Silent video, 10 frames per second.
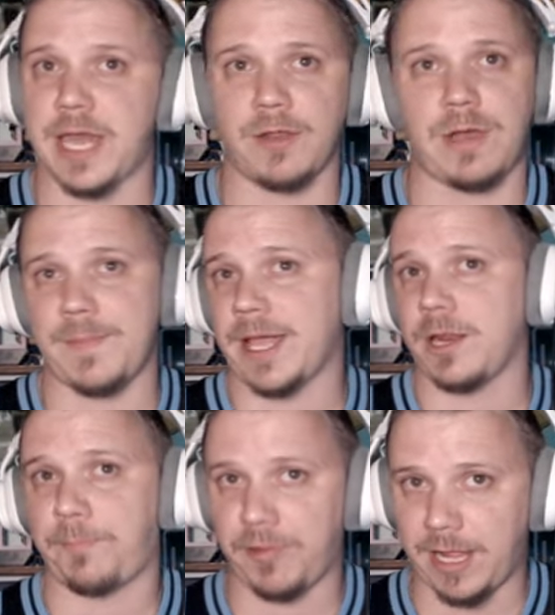I'm not
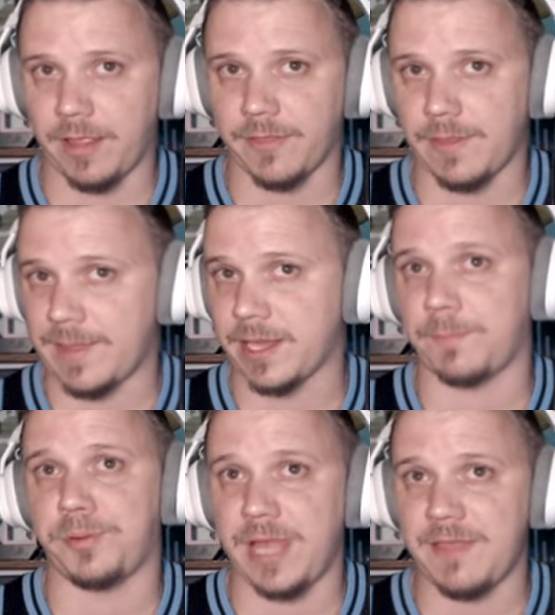going to
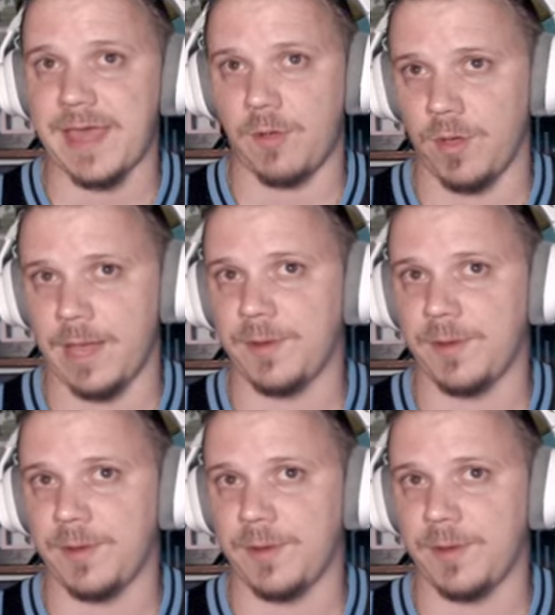play that way.